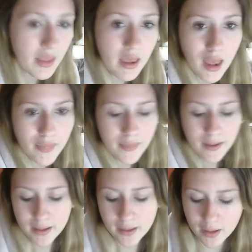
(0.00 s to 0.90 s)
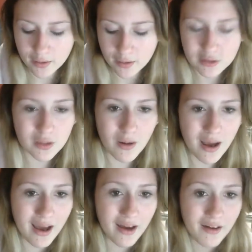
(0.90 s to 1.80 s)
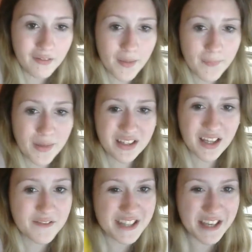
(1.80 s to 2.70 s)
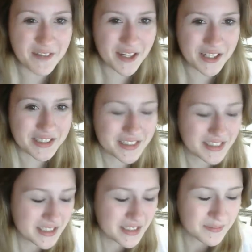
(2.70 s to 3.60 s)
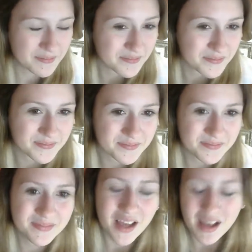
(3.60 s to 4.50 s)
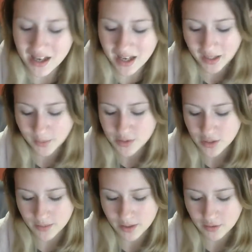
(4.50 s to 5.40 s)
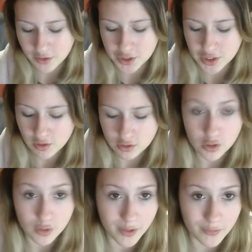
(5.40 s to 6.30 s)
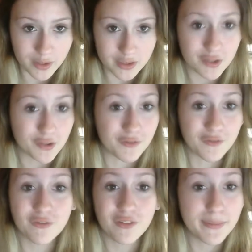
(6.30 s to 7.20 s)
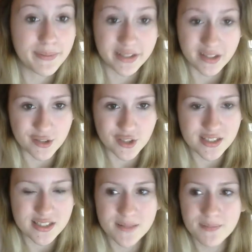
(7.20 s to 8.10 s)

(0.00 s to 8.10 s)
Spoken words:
And then I also have my Life Saviors. I am so beyond cringy. Also, the red ones are flippin' delicious.